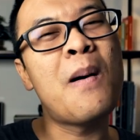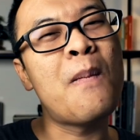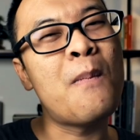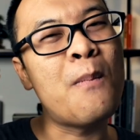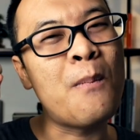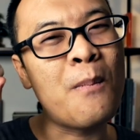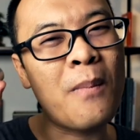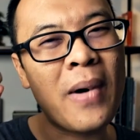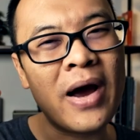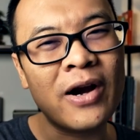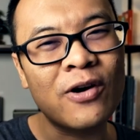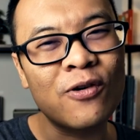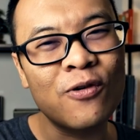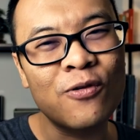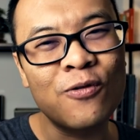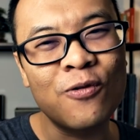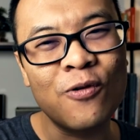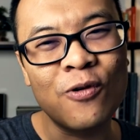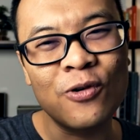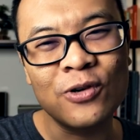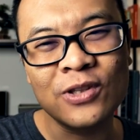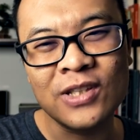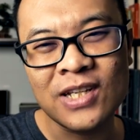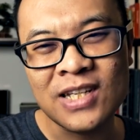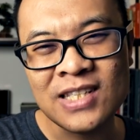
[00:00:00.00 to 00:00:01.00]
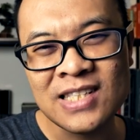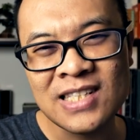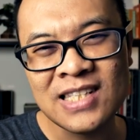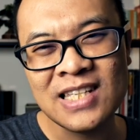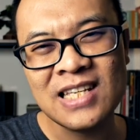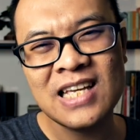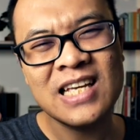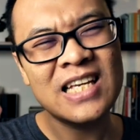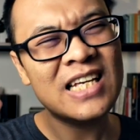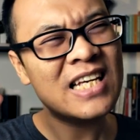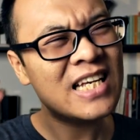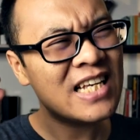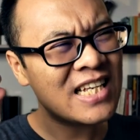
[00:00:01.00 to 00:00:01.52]
Micro Four Thirds
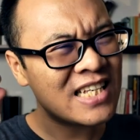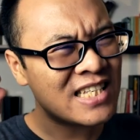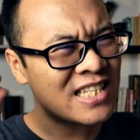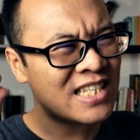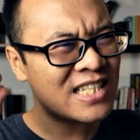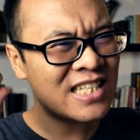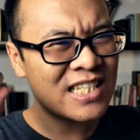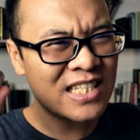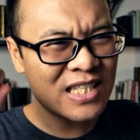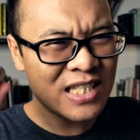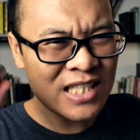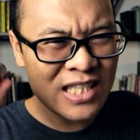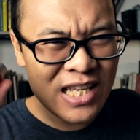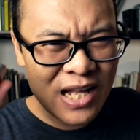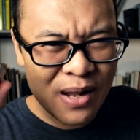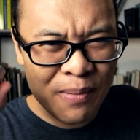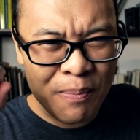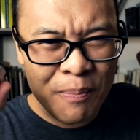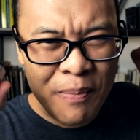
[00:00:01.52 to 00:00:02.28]
is still